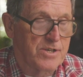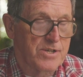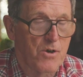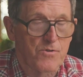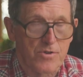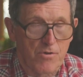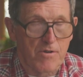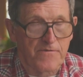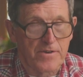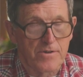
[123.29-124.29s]
uh, south of
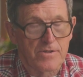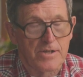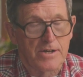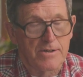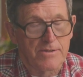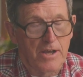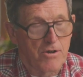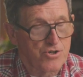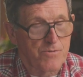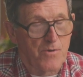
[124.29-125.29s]
Northfield, the
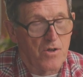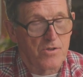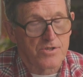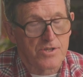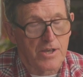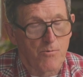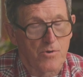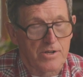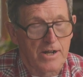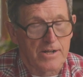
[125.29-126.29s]
Archibalds, they
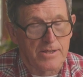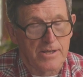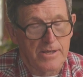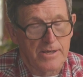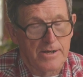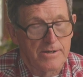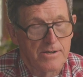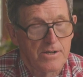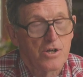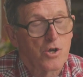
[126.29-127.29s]
were kind of the
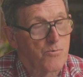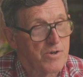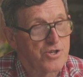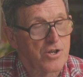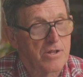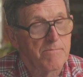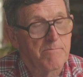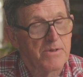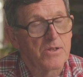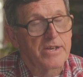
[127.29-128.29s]
original
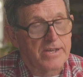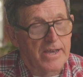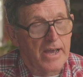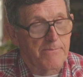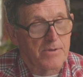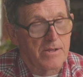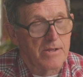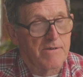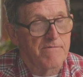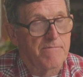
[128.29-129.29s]
milling
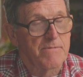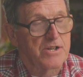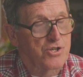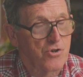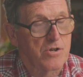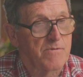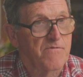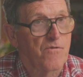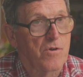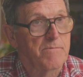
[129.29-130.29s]
capital of Minnesota
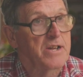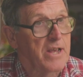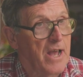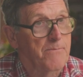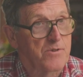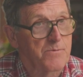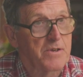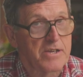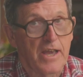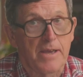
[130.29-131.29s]
before Minneapolis
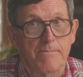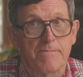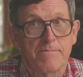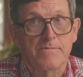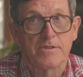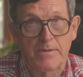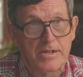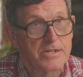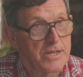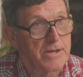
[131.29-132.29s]
became the
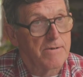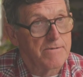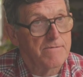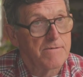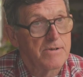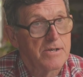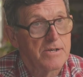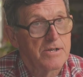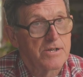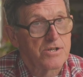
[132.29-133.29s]
big deal.
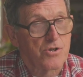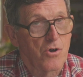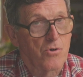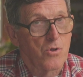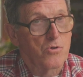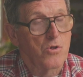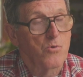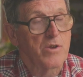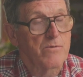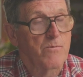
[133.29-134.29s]
So
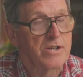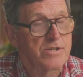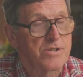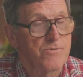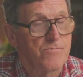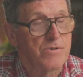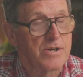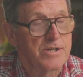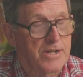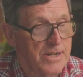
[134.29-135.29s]
local wheat went to
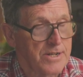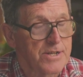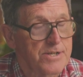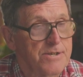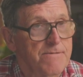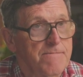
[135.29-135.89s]
Dundas.